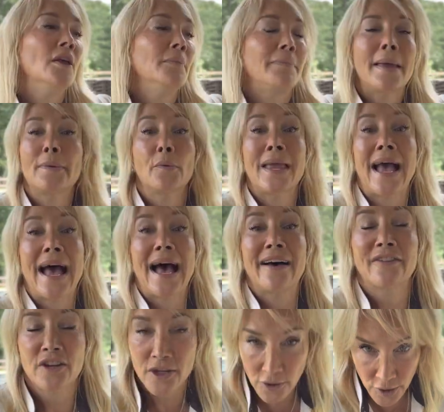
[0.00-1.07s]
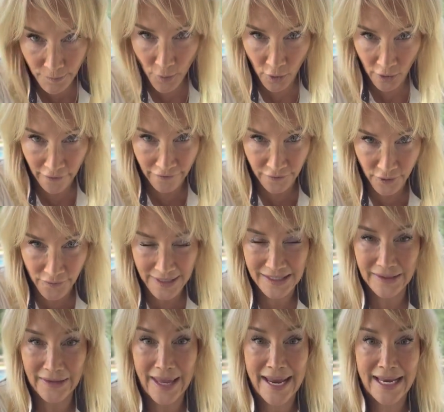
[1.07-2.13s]
Maybe we have a huge bowl of food that's
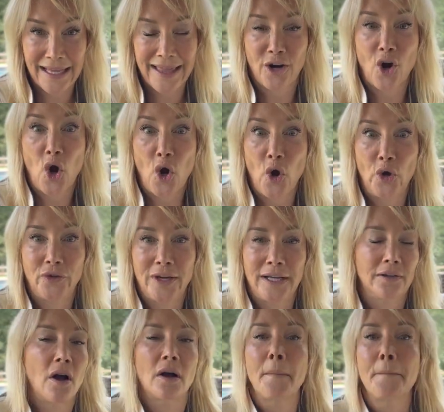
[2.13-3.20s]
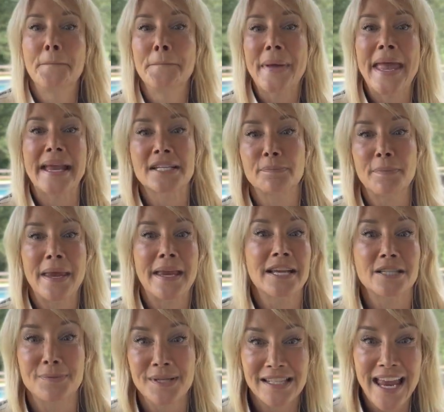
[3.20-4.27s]
laying there all day long. Biggest
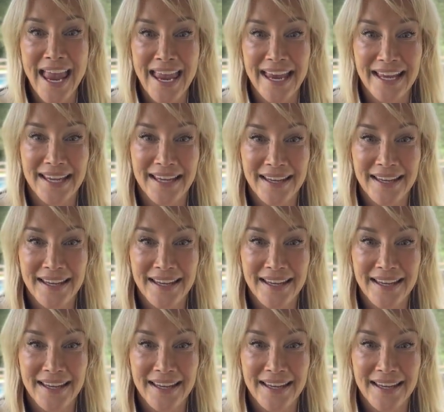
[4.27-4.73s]
mistake.